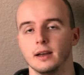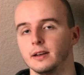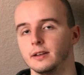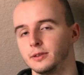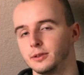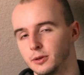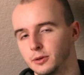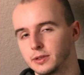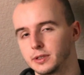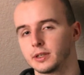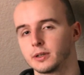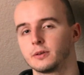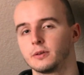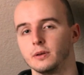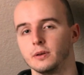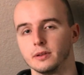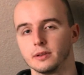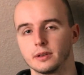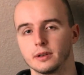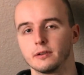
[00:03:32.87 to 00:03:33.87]
And those are
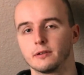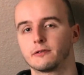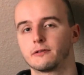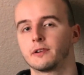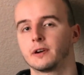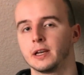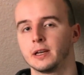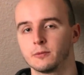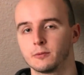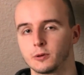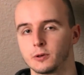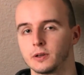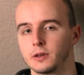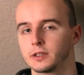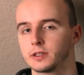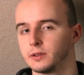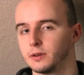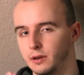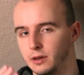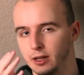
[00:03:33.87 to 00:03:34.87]
called
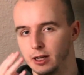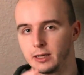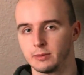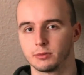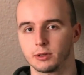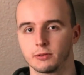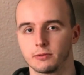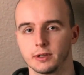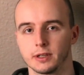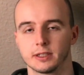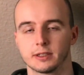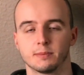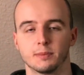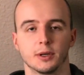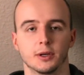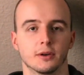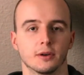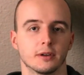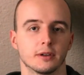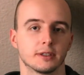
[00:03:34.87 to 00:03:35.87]
frameworks or libraries
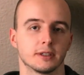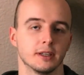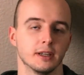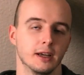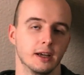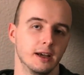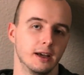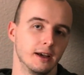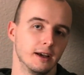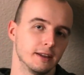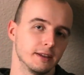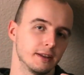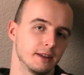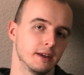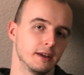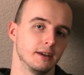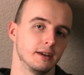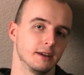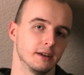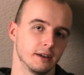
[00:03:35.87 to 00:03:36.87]
because
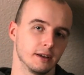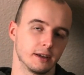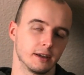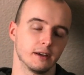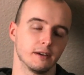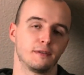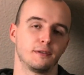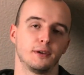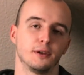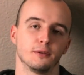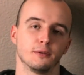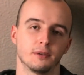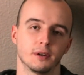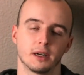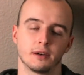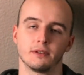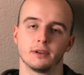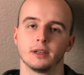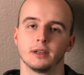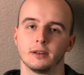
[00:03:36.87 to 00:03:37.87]
they give you
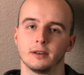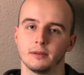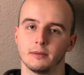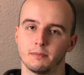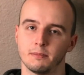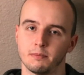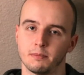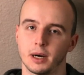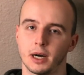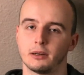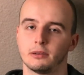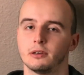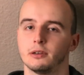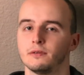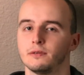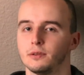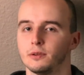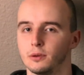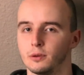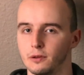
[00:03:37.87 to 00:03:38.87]
very
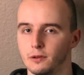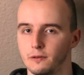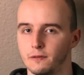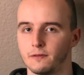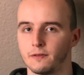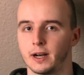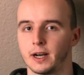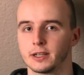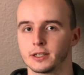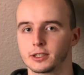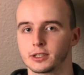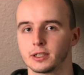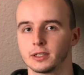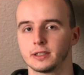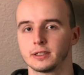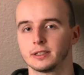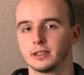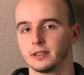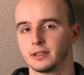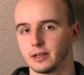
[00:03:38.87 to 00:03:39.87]
powerful
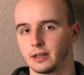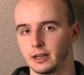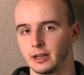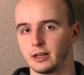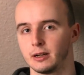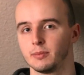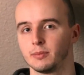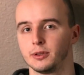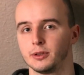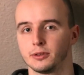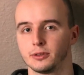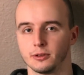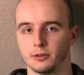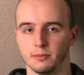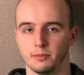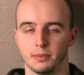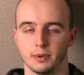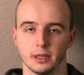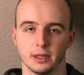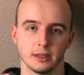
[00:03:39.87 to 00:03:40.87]
functions that help you
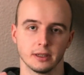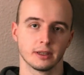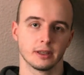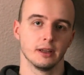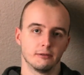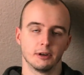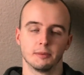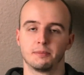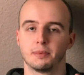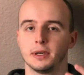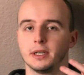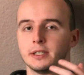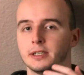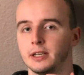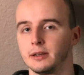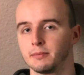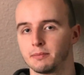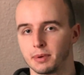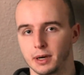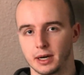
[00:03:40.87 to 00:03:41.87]
to build
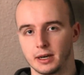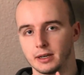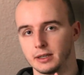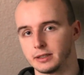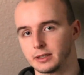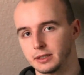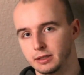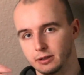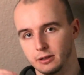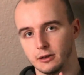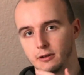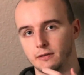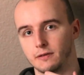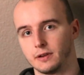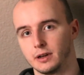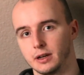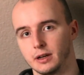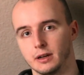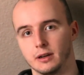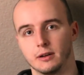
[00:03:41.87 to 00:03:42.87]
repeating parts
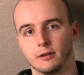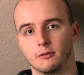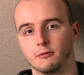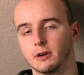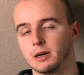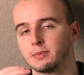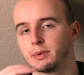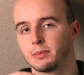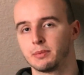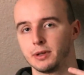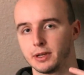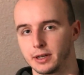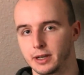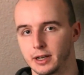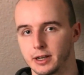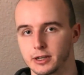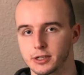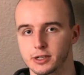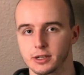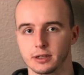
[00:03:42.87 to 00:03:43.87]
of a web
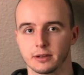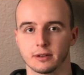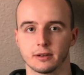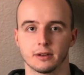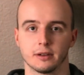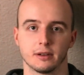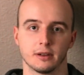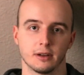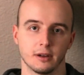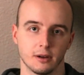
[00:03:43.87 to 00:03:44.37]
application